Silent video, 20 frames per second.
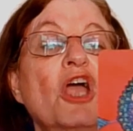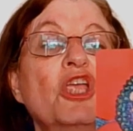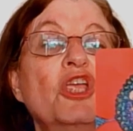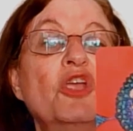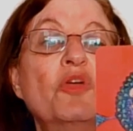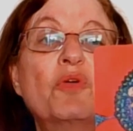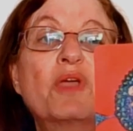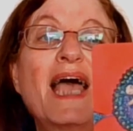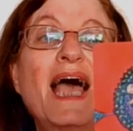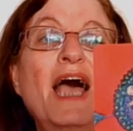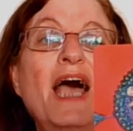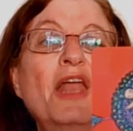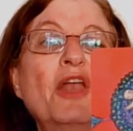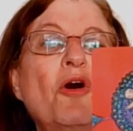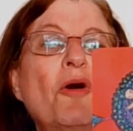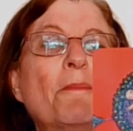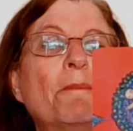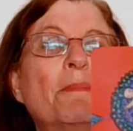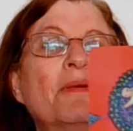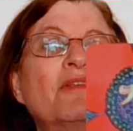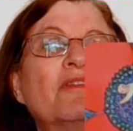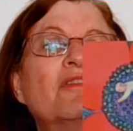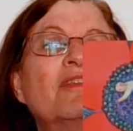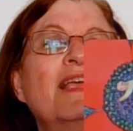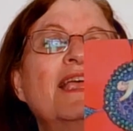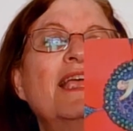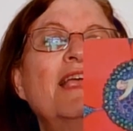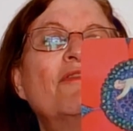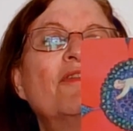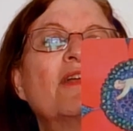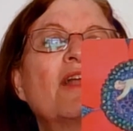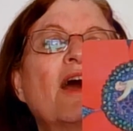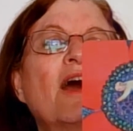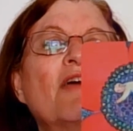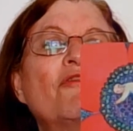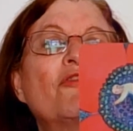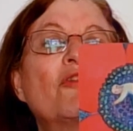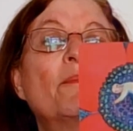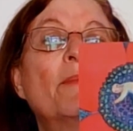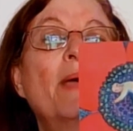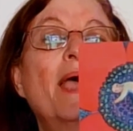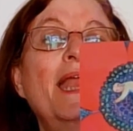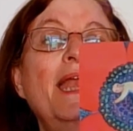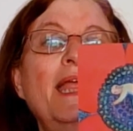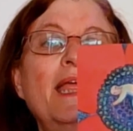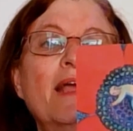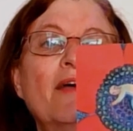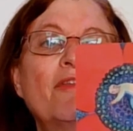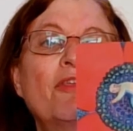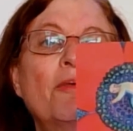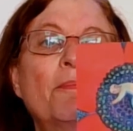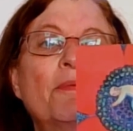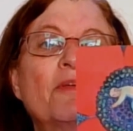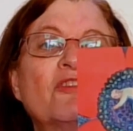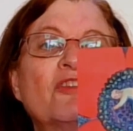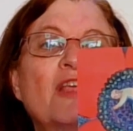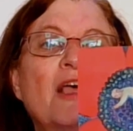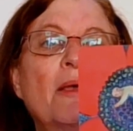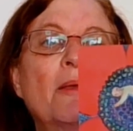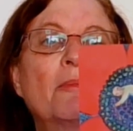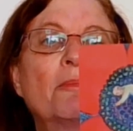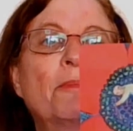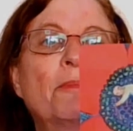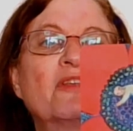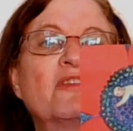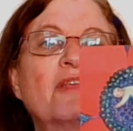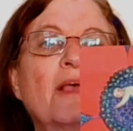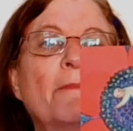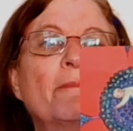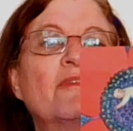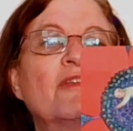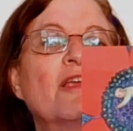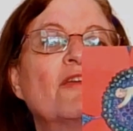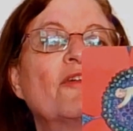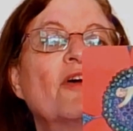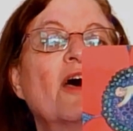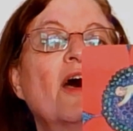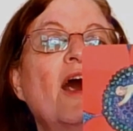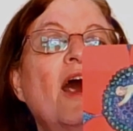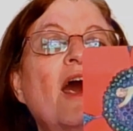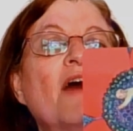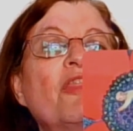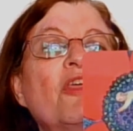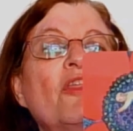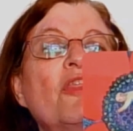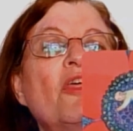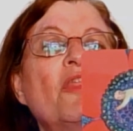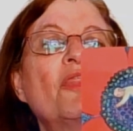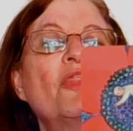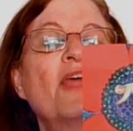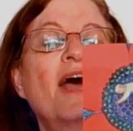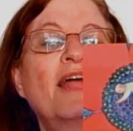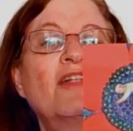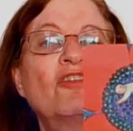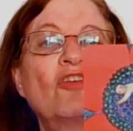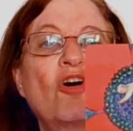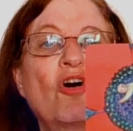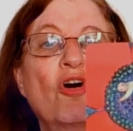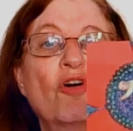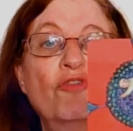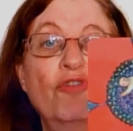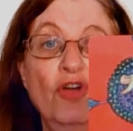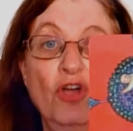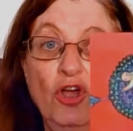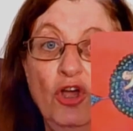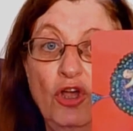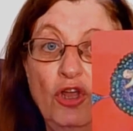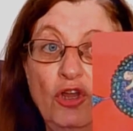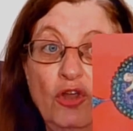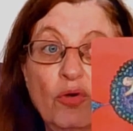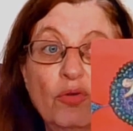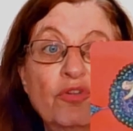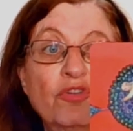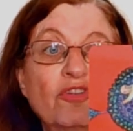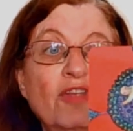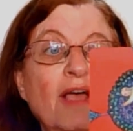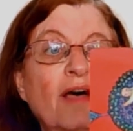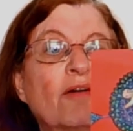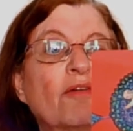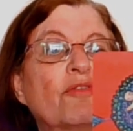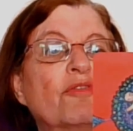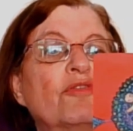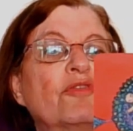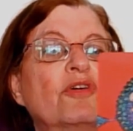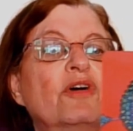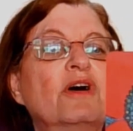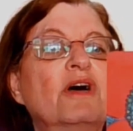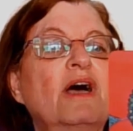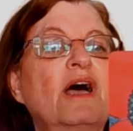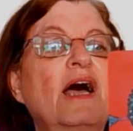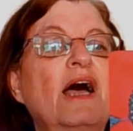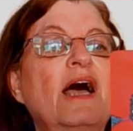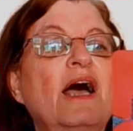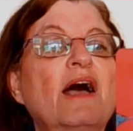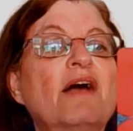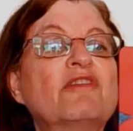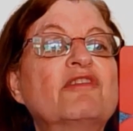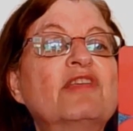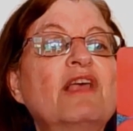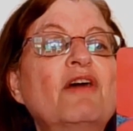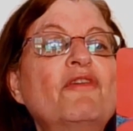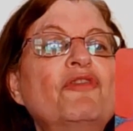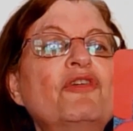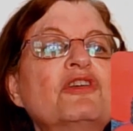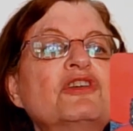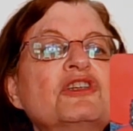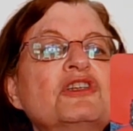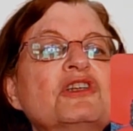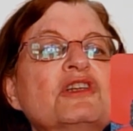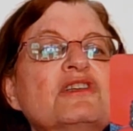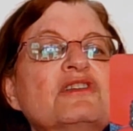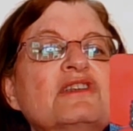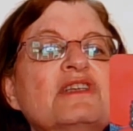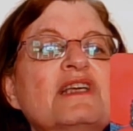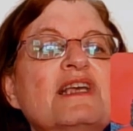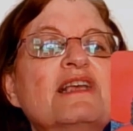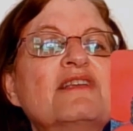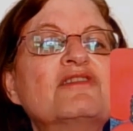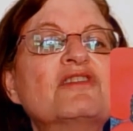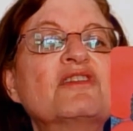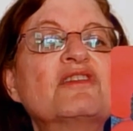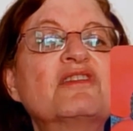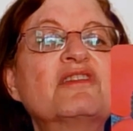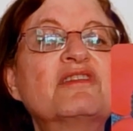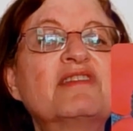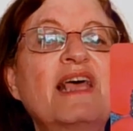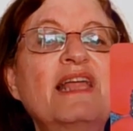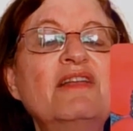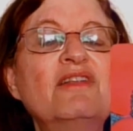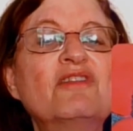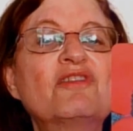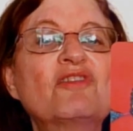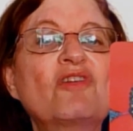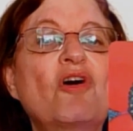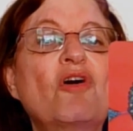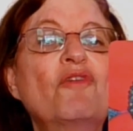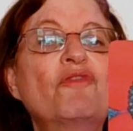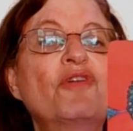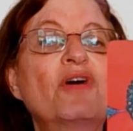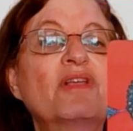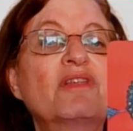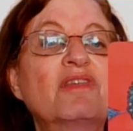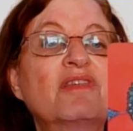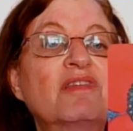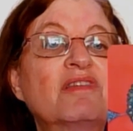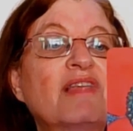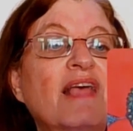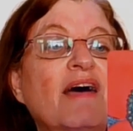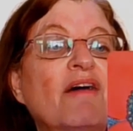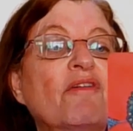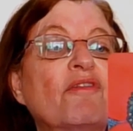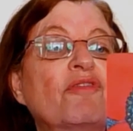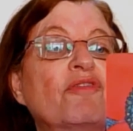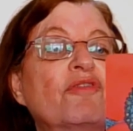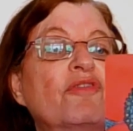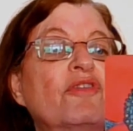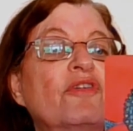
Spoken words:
You cannot perceive life from any other perspective other than that of yourself. Selfishness is a sense of self.